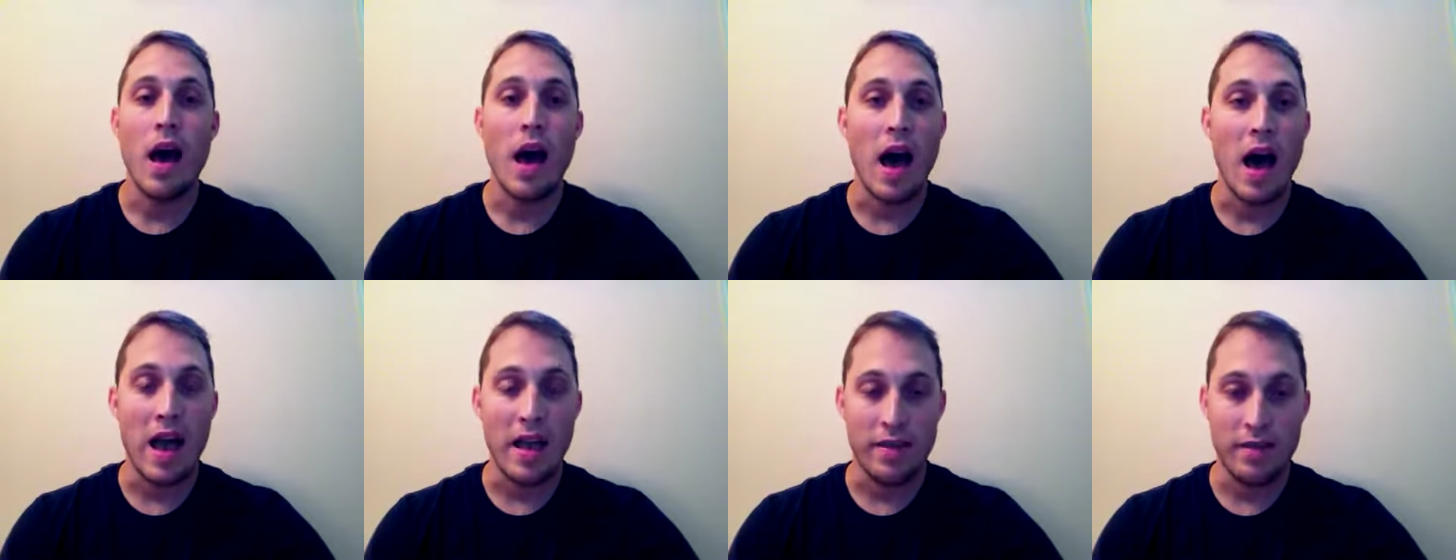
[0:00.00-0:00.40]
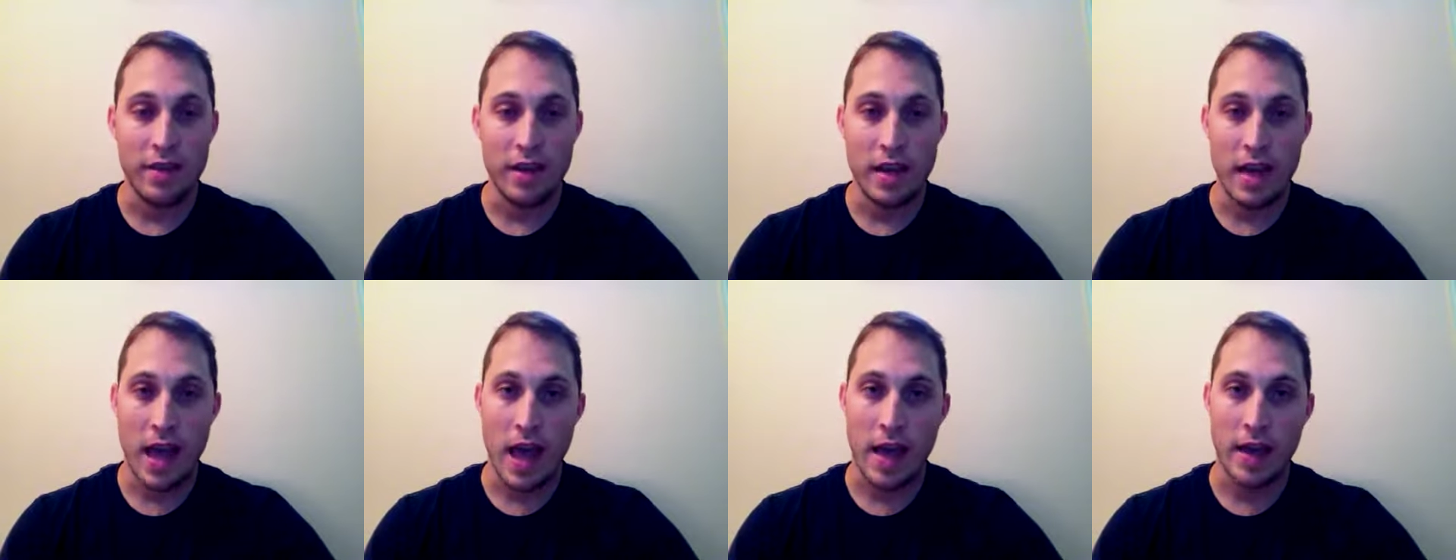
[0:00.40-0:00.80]

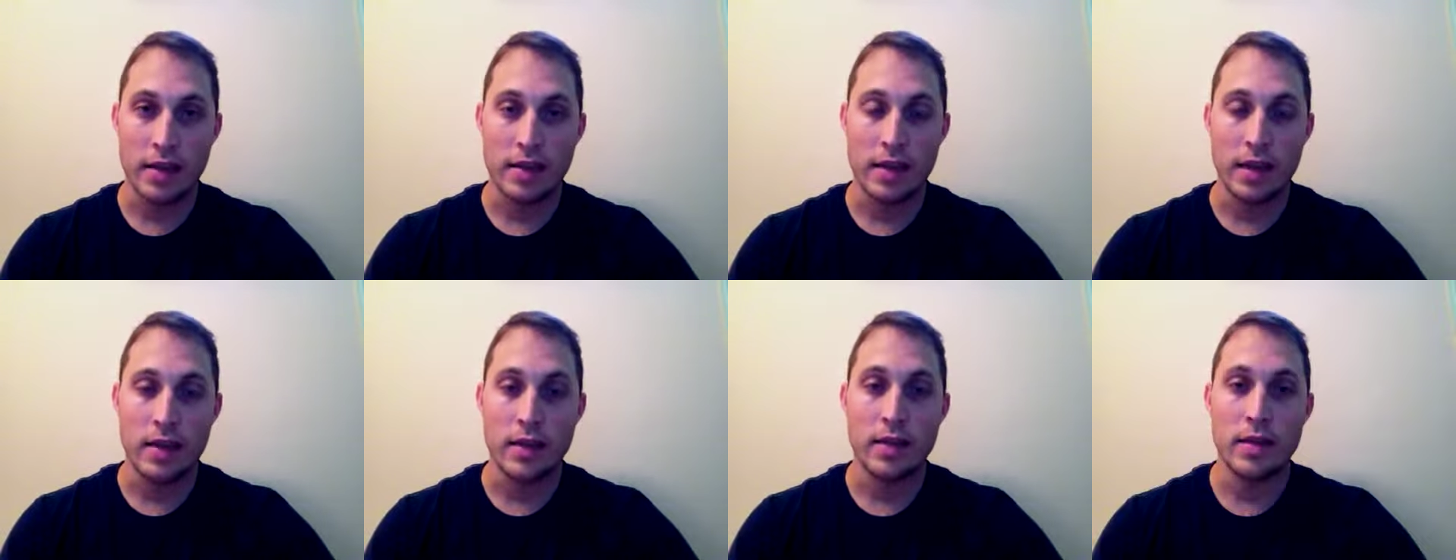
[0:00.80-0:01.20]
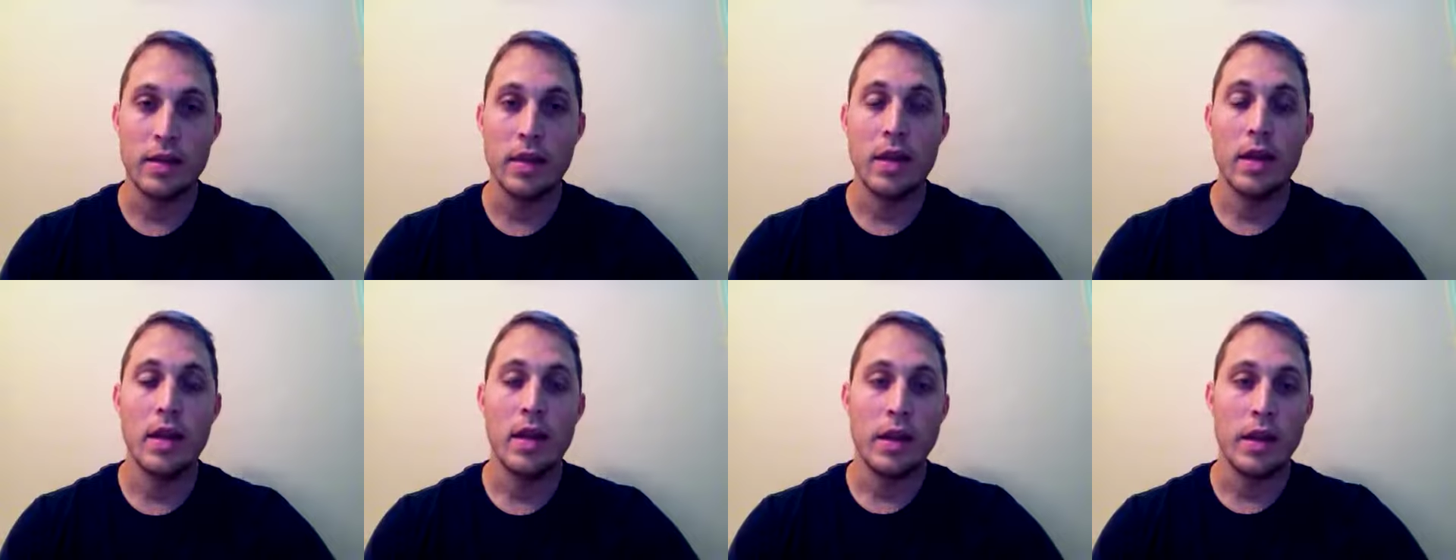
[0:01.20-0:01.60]
IV access
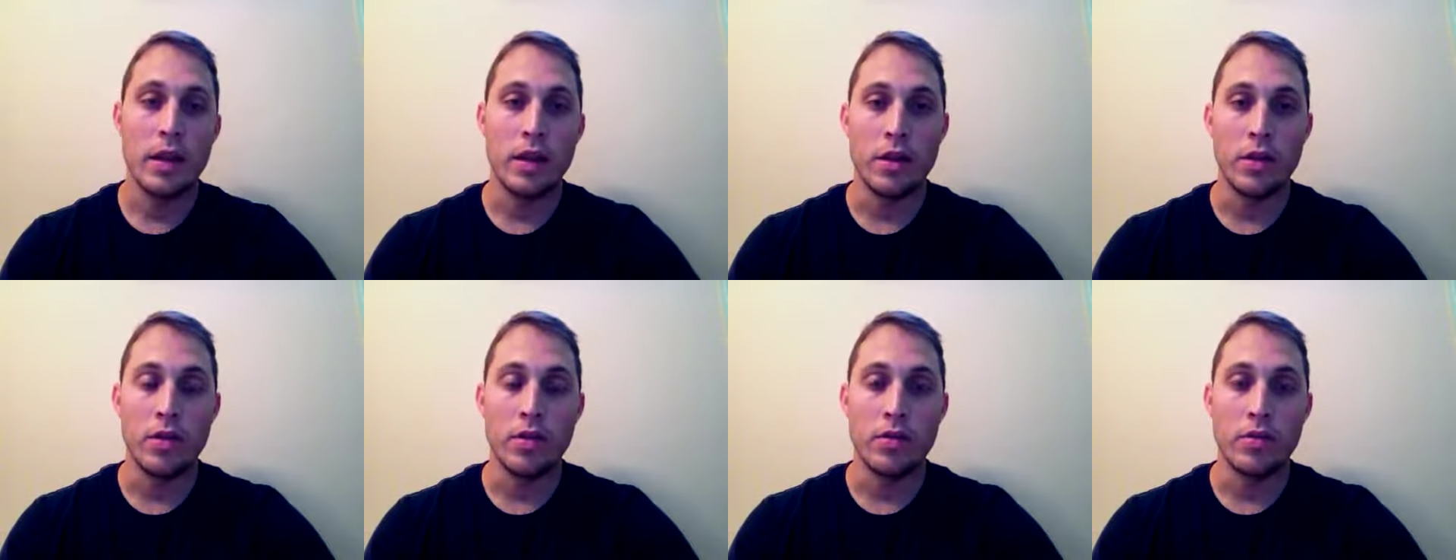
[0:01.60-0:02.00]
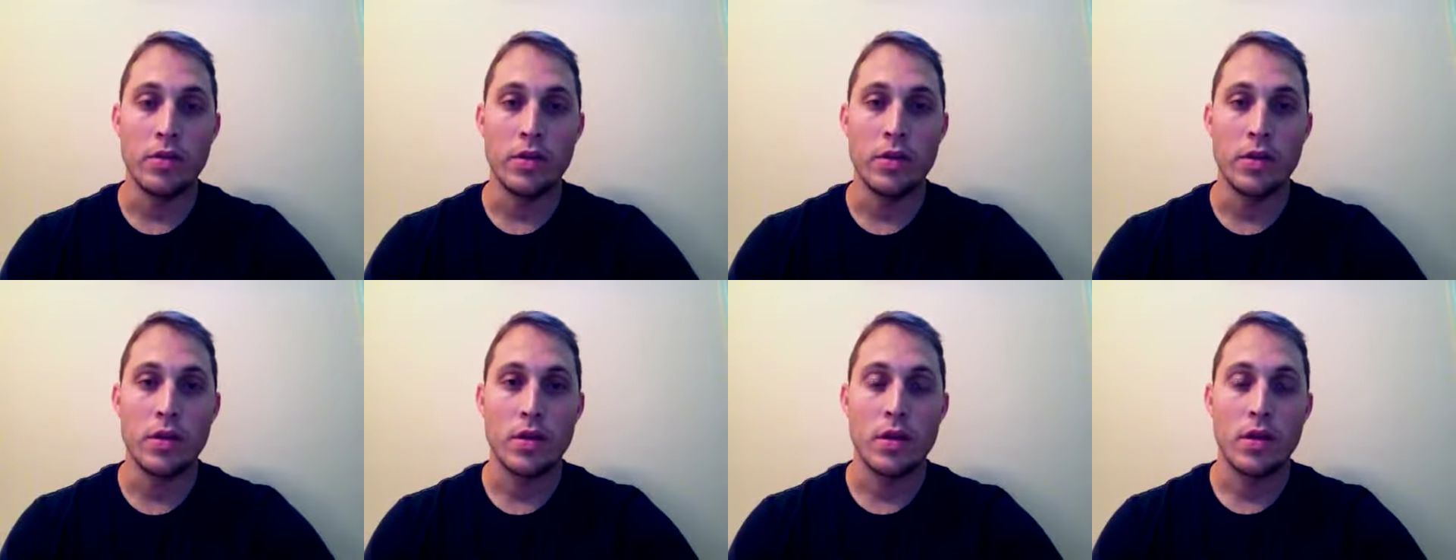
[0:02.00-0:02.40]
in
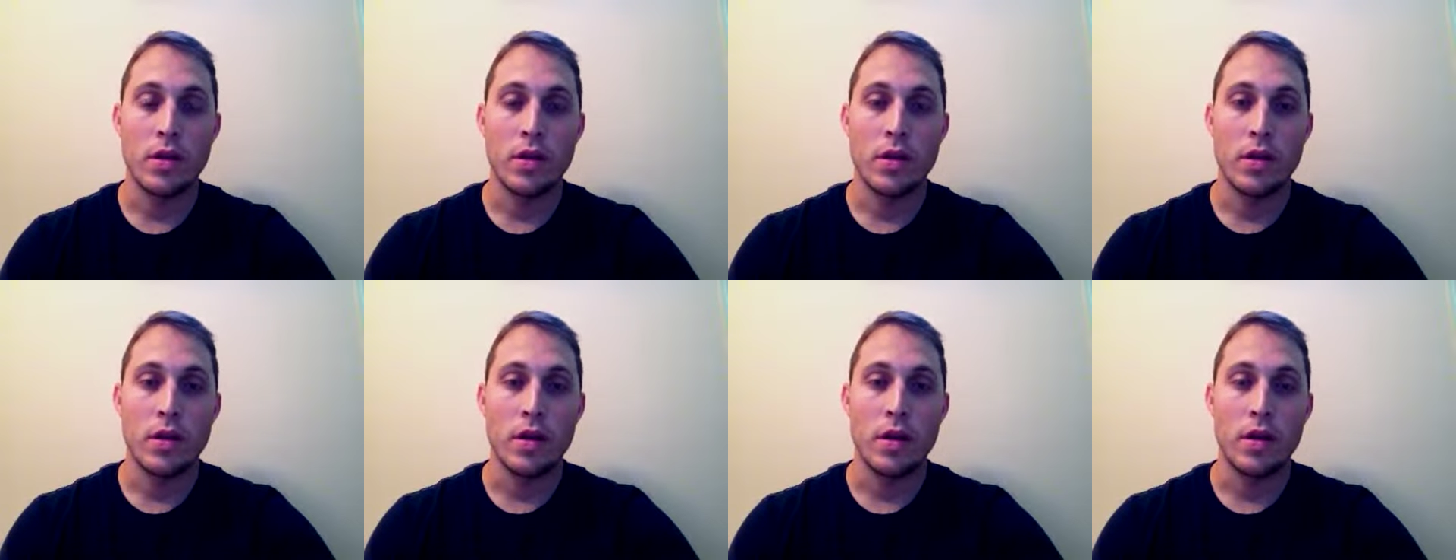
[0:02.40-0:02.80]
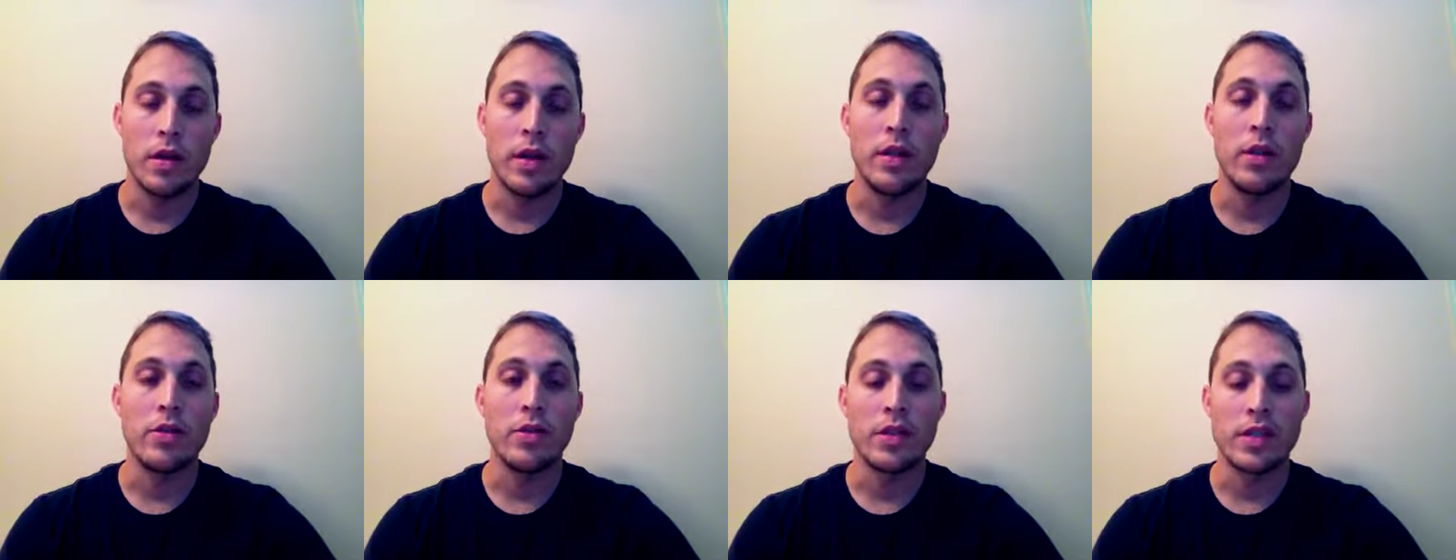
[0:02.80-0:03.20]
those
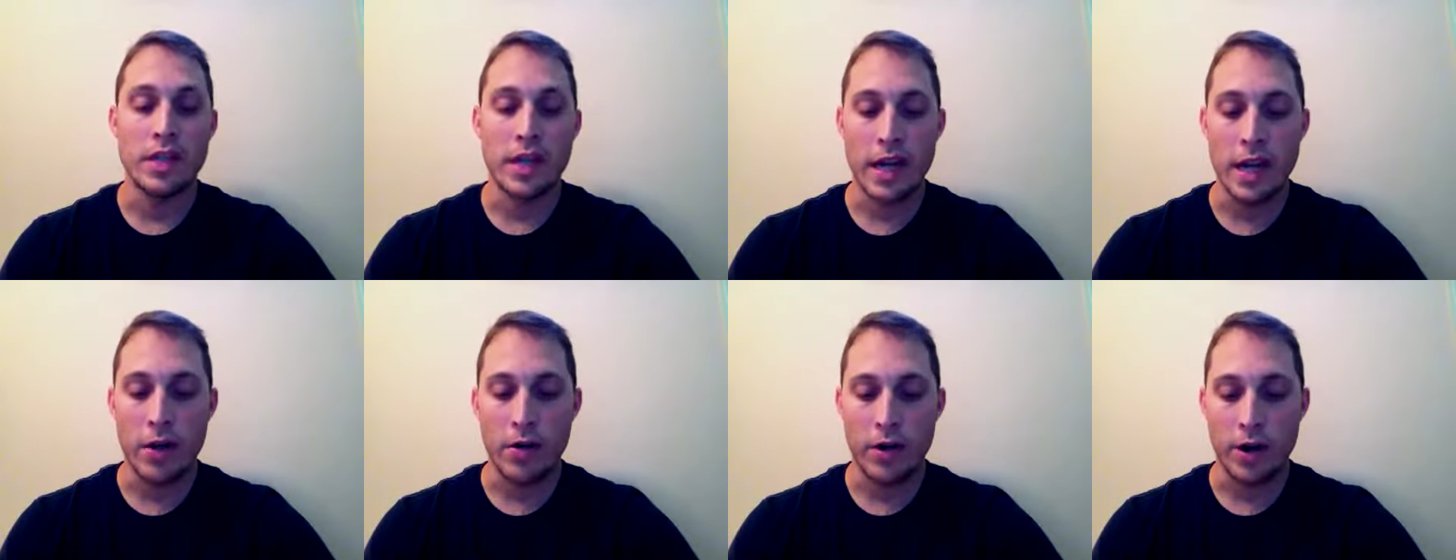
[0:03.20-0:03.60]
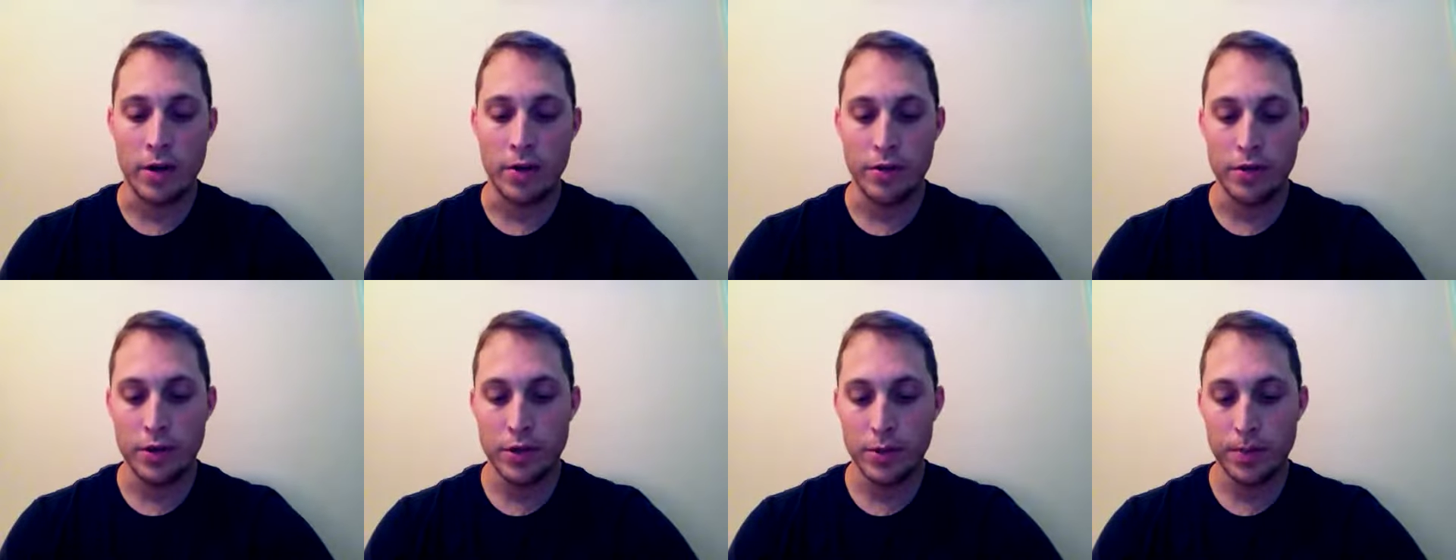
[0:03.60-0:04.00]

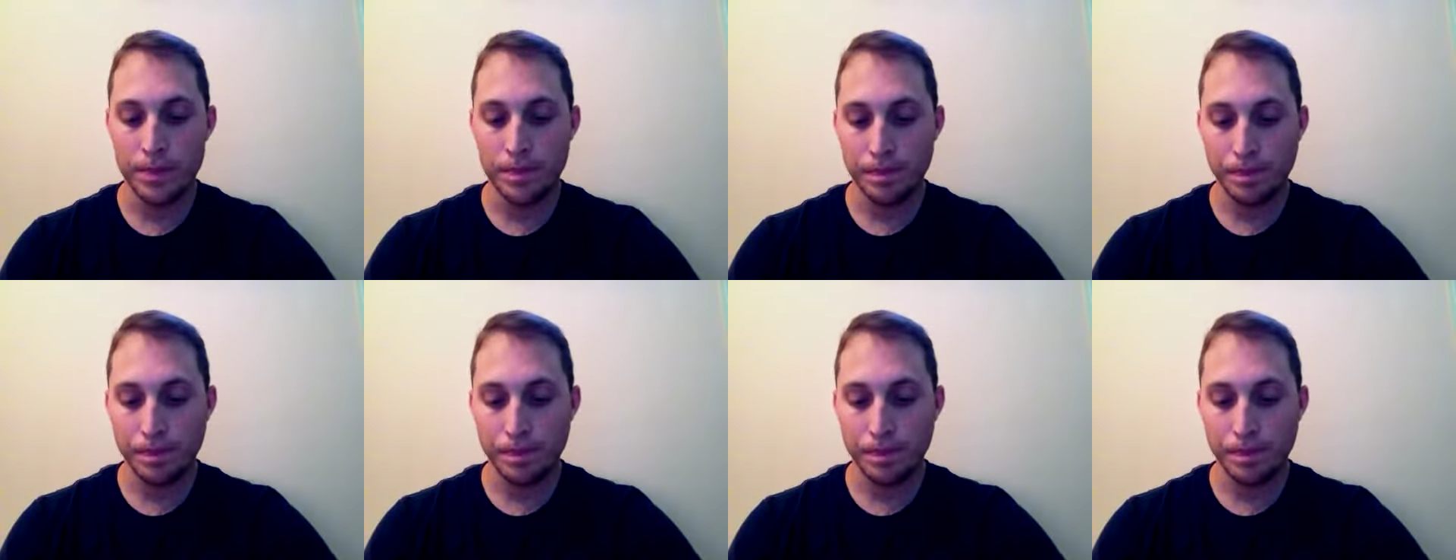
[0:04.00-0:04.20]
scenarios.